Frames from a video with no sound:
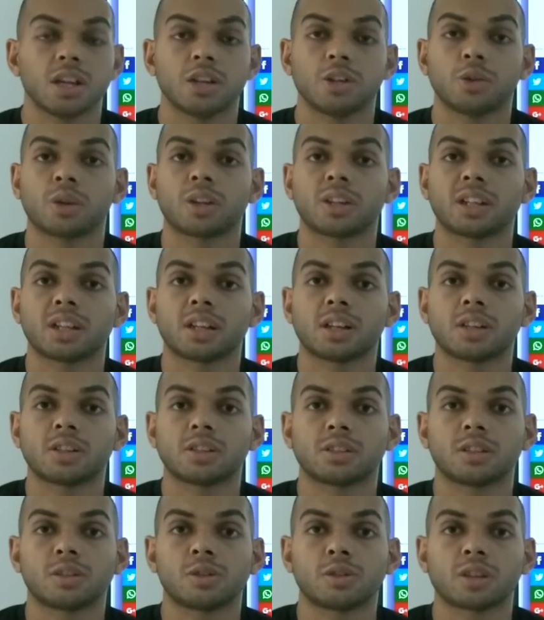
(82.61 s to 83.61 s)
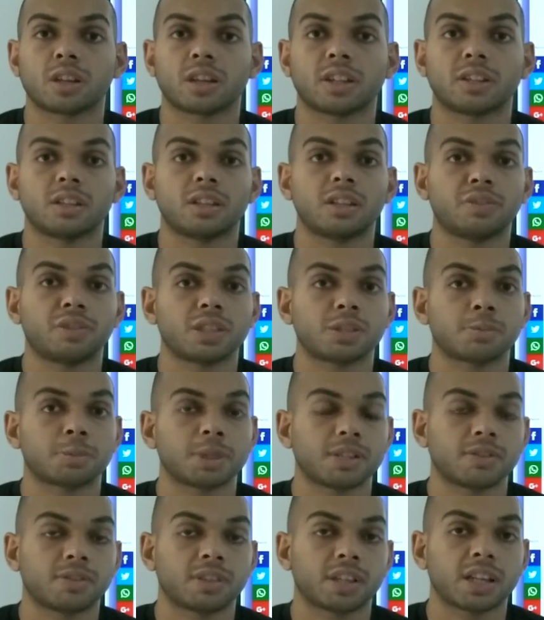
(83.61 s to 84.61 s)
You can take a look at the different
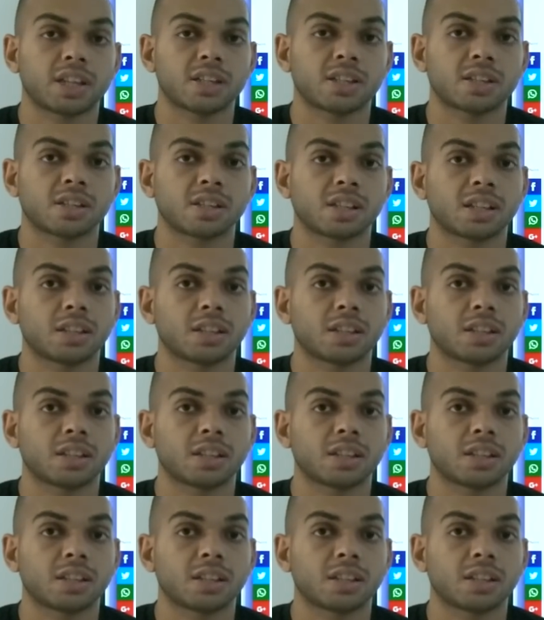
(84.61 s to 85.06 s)
specifications